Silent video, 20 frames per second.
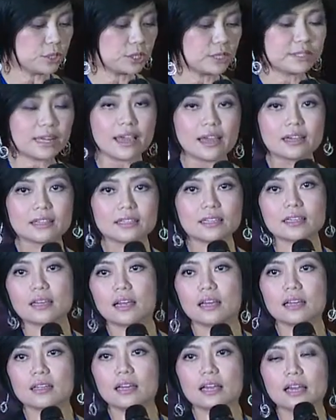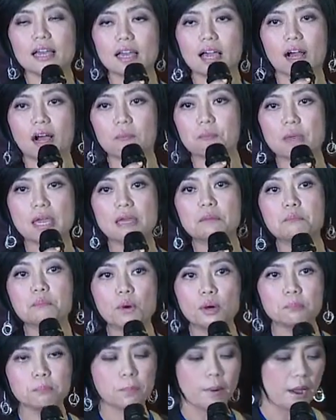stand um, in
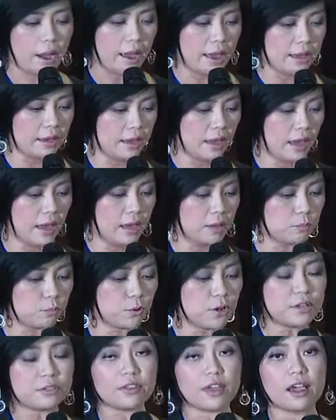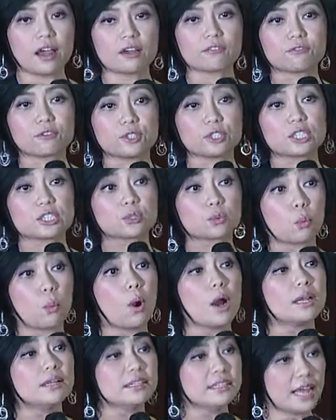Mumbai and breathe the air for just
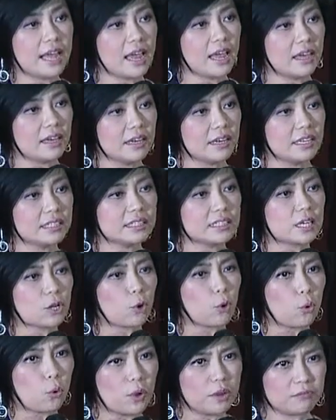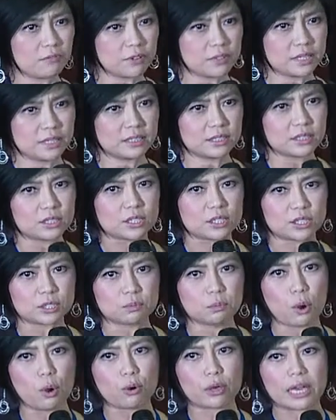one day, it's equivalent to
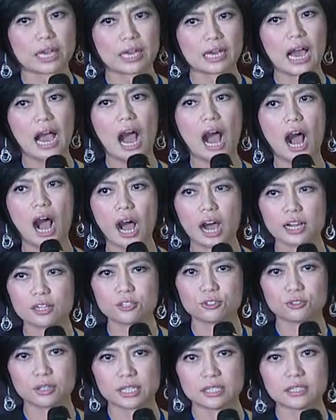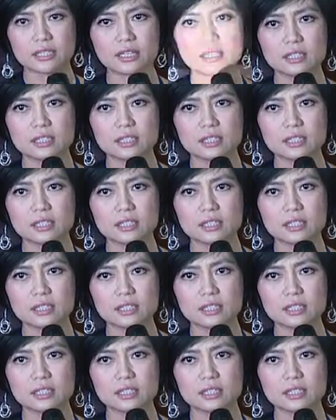smoking one hundred